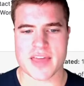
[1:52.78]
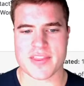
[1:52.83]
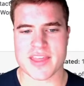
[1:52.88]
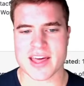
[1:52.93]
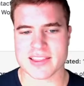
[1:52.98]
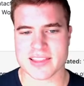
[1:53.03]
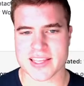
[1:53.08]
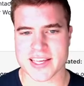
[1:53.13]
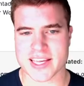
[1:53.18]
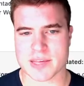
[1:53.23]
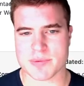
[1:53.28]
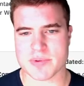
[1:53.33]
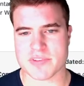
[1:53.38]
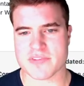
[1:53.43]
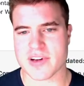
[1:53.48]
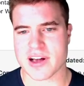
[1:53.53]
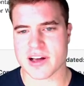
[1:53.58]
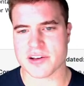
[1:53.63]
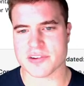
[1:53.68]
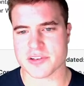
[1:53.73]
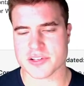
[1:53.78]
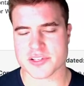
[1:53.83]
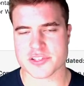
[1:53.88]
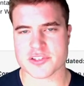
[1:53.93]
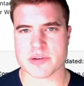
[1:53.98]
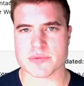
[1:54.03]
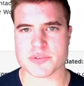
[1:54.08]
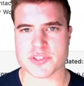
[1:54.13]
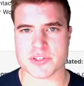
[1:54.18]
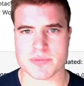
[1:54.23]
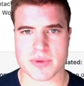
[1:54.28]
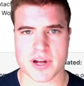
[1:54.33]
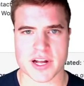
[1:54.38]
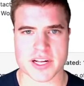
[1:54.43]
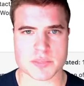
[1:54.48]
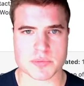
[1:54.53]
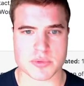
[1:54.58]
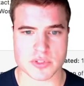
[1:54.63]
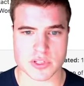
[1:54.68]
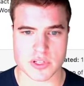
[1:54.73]
that link can be found in the description box
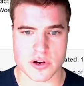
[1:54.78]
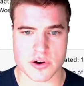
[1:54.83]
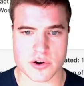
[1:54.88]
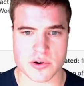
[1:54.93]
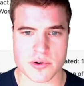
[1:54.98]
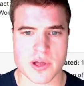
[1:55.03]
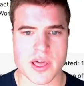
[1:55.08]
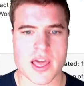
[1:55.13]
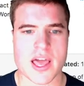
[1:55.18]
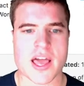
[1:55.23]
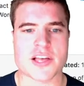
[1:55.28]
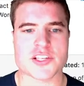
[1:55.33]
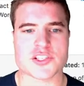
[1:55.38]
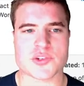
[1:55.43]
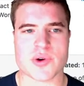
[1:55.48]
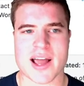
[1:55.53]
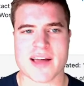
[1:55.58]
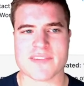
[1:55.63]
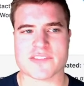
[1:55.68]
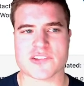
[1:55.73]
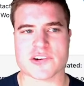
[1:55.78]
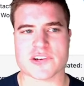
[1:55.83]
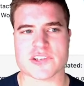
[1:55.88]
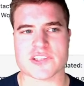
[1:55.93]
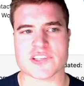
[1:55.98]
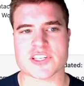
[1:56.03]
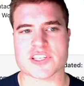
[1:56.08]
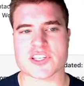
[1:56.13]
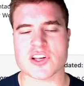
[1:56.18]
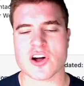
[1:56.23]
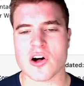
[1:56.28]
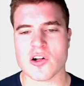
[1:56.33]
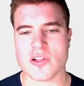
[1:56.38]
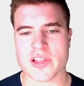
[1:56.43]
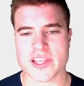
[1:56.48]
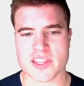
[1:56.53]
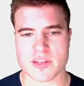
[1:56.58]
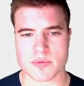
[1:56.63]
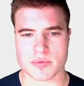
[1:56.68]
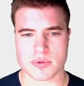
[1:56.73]
below. So after
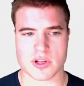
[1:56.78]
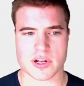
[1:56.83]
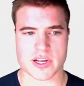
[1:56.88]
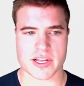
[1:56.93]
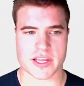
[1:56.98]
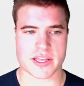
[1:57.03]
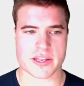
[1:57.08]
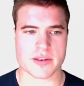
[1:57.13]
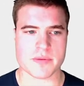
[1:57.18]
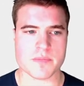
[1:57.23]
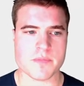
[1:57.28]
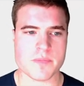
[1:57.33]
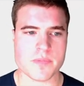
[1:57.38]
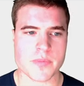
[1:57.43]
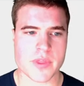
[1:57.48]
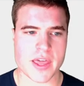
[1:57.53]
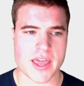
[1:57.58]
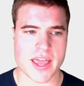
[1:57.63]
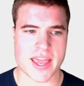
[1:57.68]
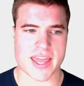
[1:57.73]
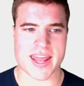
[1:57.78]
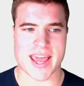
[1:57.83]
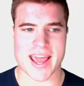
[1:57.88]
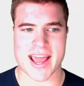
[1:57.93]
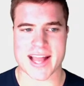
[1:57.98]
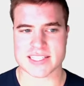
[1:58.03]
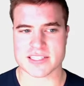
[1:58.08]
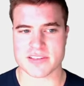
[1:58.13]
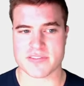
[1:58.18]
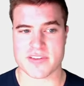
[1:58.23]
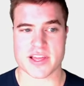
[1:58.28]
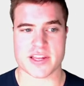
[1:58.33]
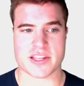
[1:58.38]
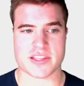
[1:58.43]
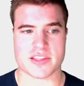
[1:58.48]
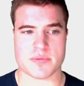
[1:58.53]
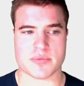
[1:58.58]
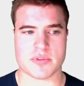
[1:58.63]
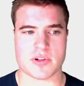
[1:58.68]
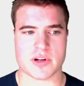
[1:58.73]
installing the plugin and activating
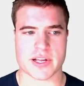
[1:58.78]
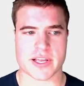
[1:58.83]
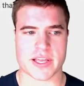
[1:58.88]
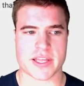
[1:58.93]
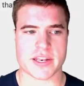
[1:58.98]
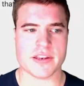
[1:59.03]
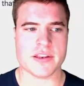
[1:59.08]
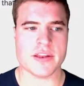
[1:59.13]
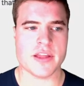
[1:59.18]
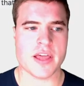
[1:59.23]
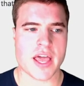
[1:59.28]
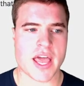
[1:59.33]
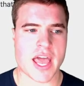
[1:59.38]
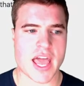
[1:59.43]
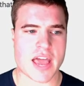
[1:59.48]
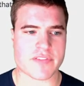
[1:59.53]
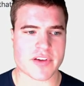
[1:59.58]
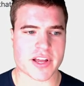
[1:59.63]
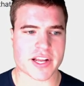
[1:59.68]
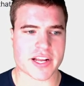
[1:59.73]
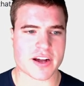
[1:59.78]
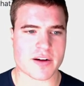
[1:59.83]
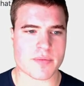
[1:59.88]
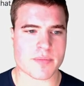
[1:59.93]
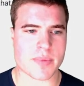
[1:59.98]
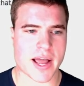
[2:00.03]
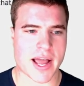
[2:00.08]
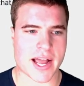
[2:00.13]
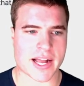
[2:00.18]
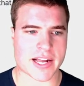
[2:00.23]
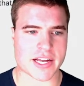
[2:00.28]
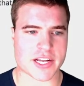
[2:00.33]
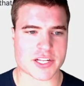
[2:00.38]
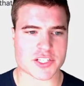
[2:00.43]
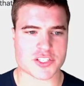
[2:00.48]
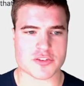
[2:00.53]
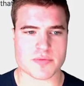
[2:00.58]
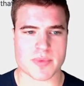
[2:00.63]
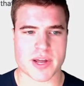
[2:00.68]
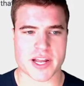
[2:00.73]
the plugin, if I come back
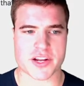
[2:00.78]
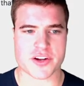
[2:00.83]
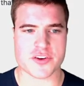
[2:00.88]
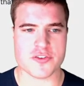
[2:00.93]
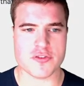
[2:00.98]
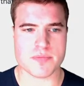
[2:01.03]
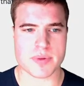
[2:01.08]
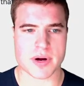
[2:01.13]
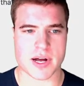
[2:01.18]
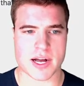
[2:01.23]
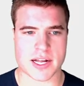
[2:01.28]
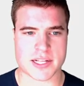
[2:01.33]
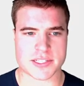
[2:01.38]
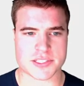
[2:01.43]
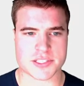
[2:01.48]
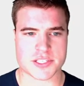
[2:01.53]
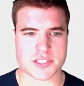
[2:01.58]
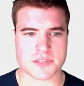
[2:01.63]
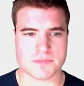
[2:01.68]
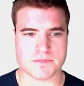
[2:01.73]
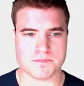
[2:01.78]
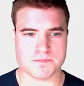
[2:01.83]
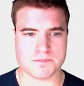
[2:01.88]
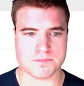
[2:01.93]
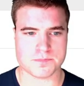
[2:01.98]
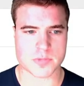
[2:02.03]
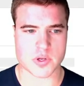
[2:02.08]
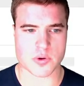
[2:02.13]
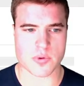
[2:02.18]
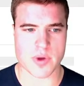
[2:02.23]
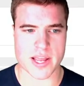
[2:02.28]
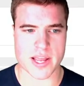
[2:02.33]
to my coupons right